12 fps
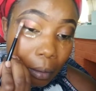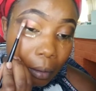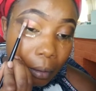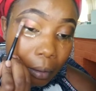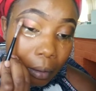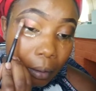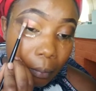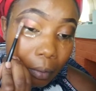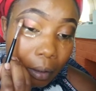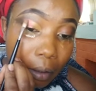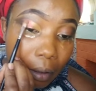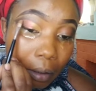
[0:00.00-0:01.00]
So yeah,
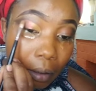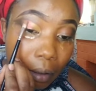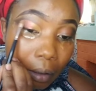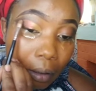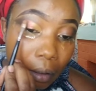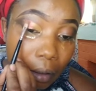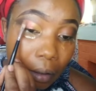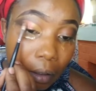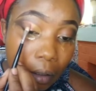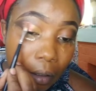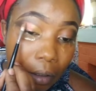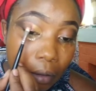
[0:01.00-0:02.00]

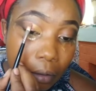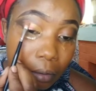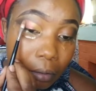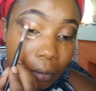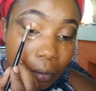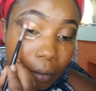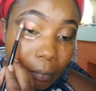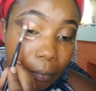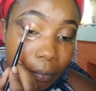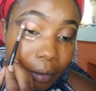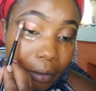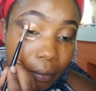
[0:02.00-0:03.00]
I used to know why my
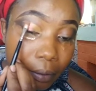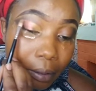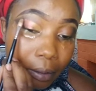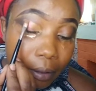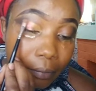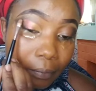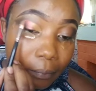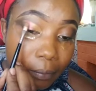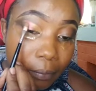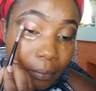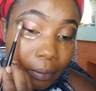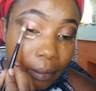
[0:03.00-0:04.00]
parents are working hard for me
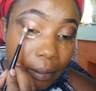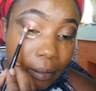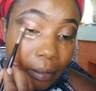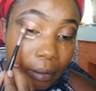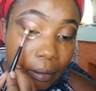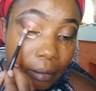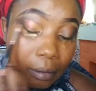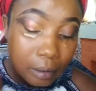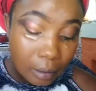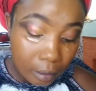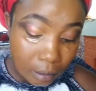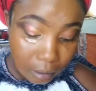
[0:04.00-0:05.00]
to study, and
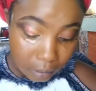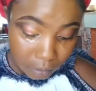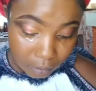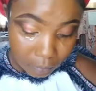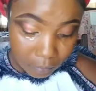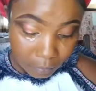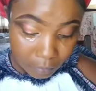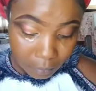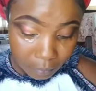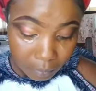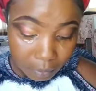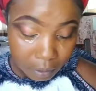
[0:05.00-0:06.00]
this boyfriend
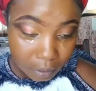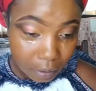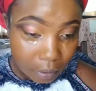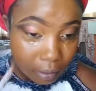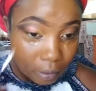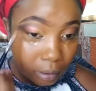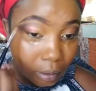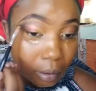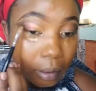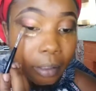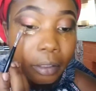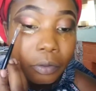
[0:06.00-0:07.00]
bullshit,
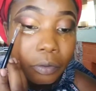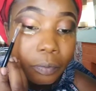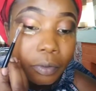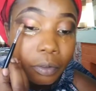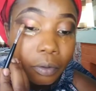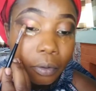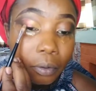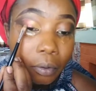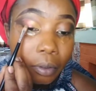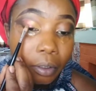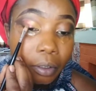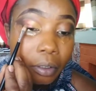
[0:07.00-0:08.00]
I need to put it on
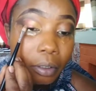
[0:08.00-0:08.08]
hold.